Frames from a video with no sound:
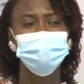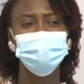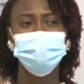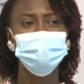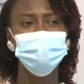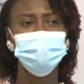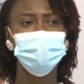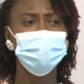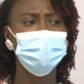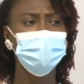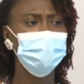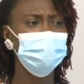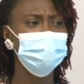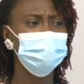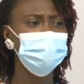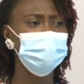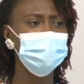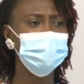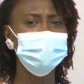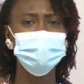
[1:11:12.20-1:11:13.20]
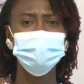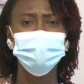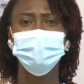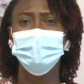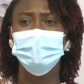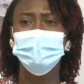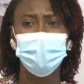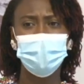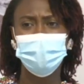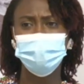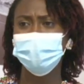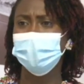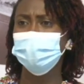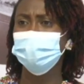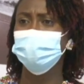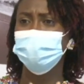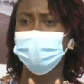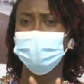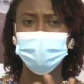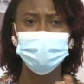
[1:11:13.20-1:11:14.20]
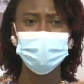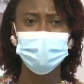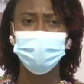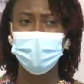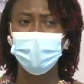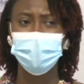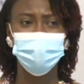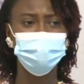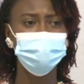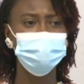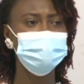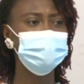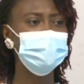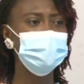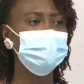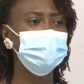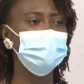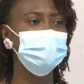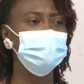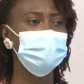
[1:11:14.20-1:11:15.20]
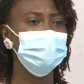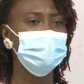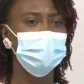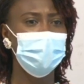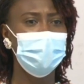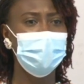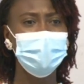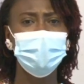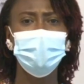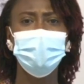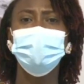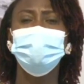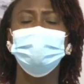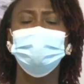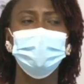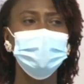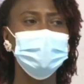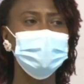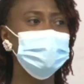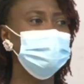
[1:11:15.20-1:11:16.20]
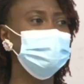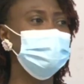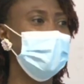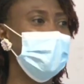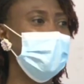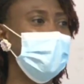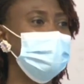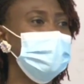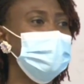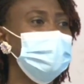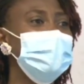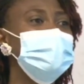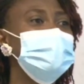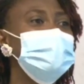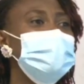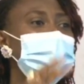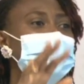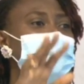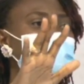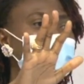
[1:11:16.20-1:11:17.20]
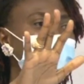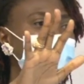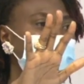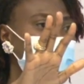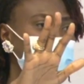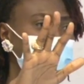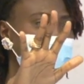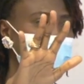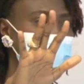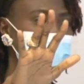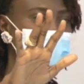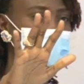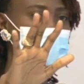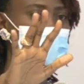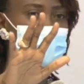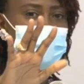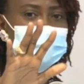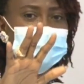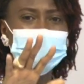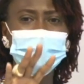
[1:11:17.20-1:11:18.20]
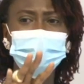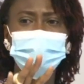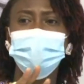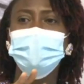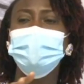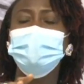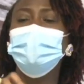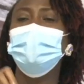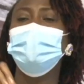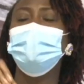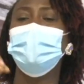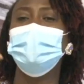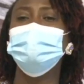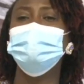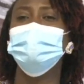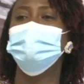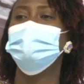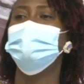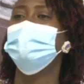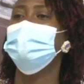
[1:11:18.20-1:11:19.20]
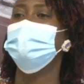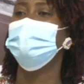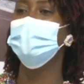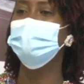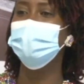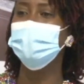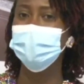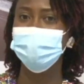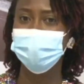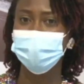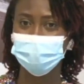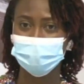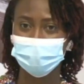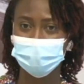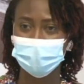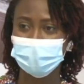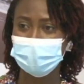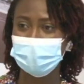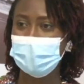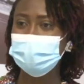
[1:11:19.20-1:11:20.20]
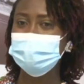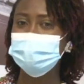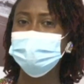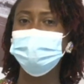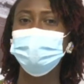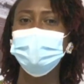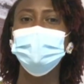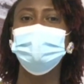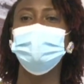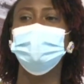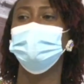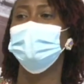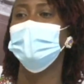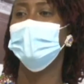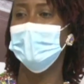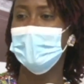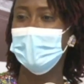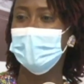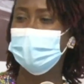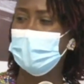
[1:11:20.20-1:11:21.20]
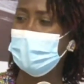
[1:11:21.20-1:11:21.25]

I'm not talking about those people. I am praying if I have even 10 people, 10 people pass it to 3 people, 30 people, 30